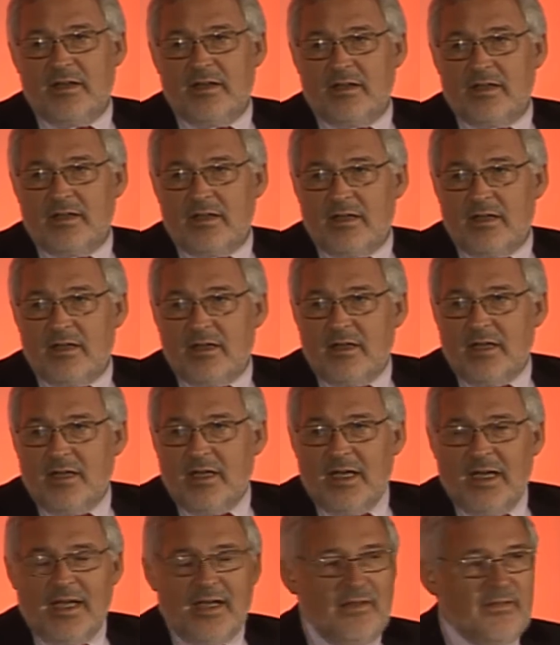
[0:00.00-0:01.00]

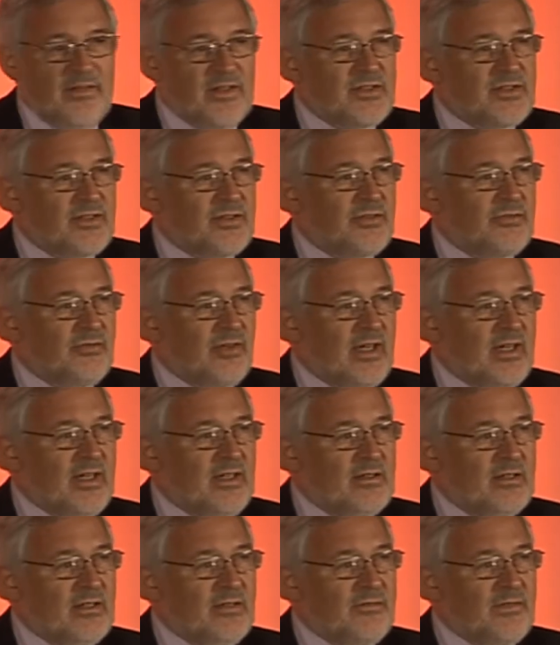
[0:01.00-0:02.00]
how this thread
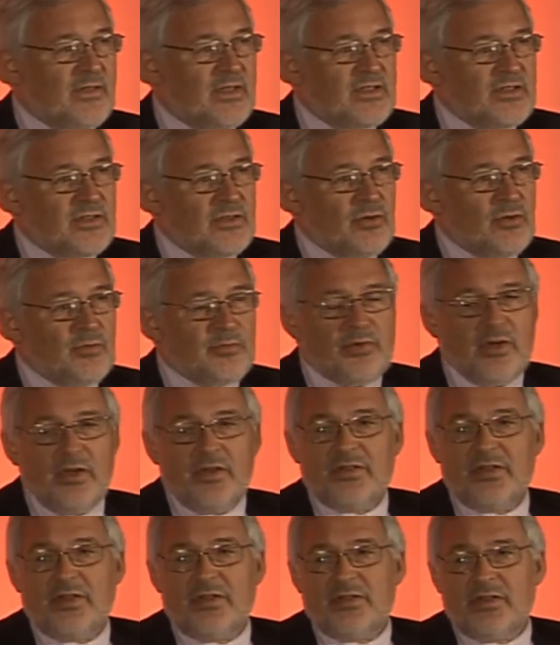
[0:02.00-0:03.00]
of this thought
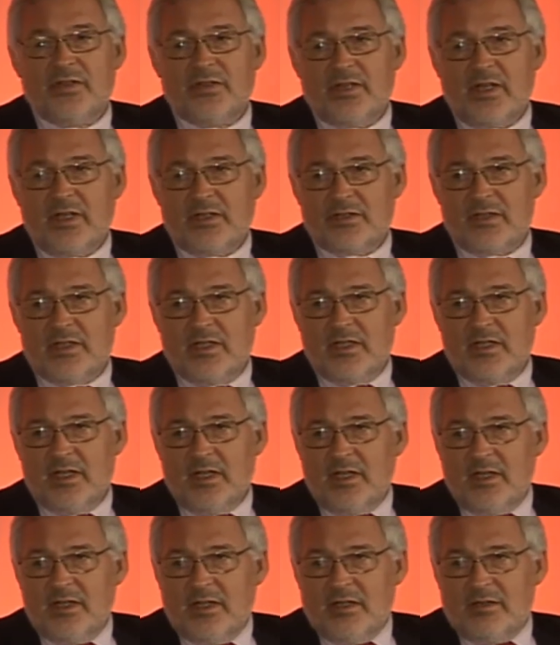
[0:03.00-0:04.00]
process has actually
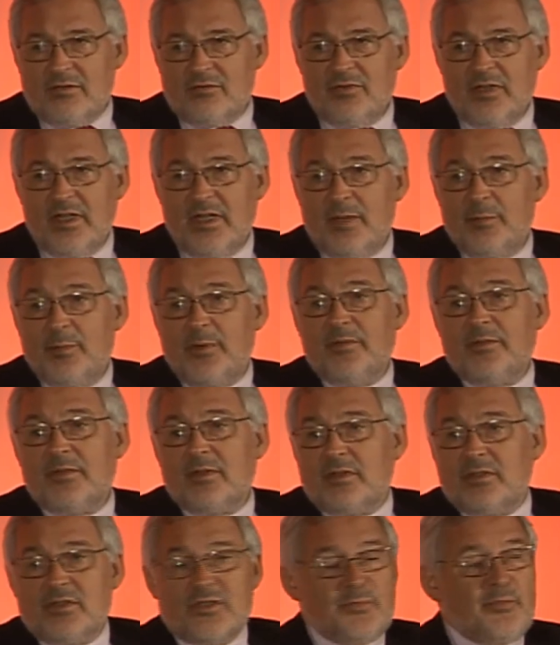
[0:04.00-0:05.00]
really
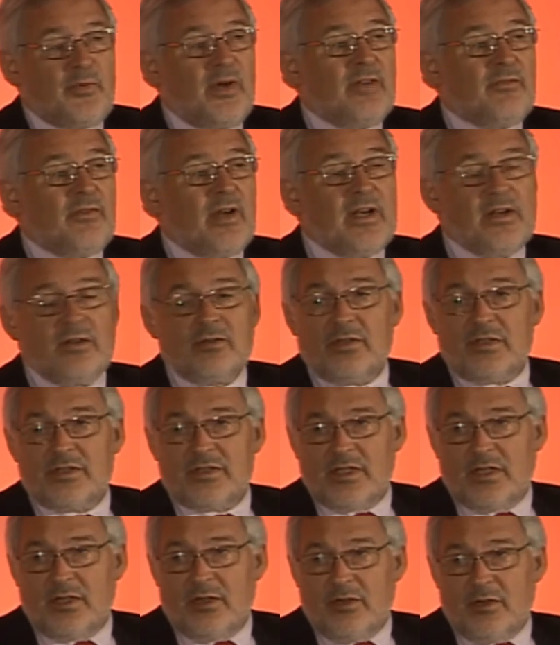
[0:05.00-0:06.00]
spread right across the
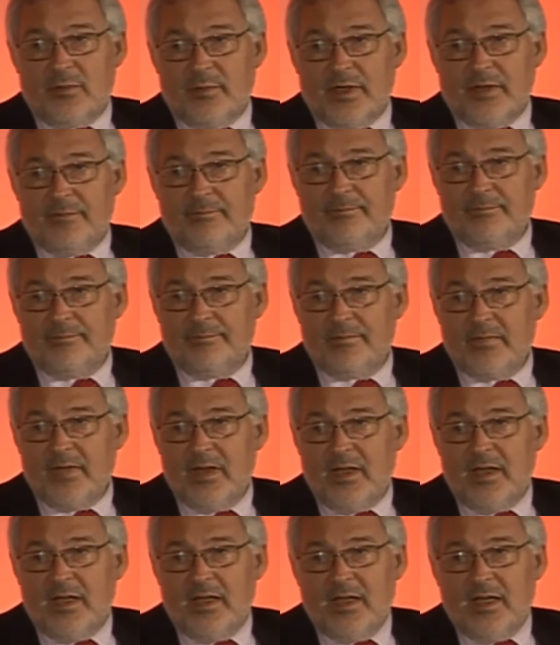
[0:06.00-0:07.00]
economy.
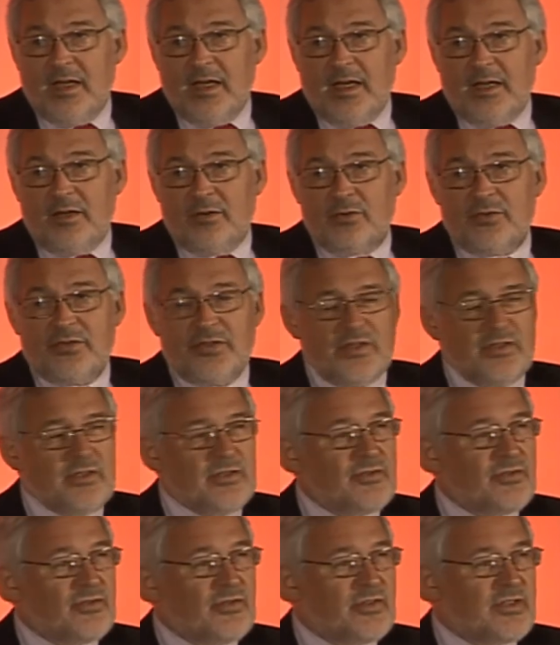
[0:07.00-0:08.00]
And also to
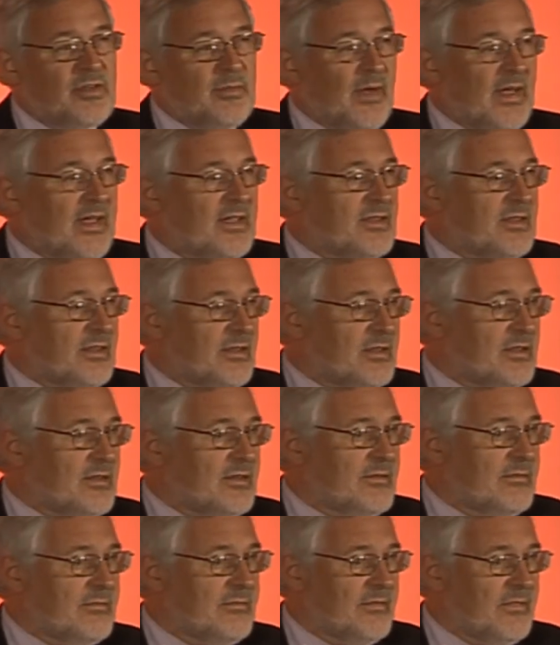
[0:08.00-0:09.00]
draw some lessons
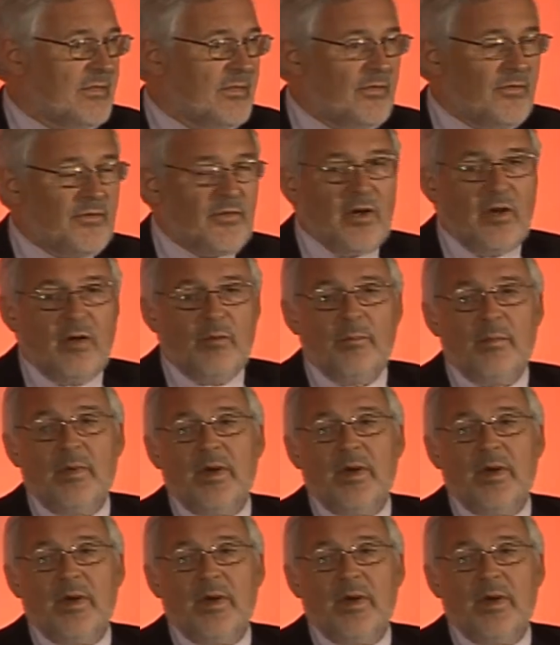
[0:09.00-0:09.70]
from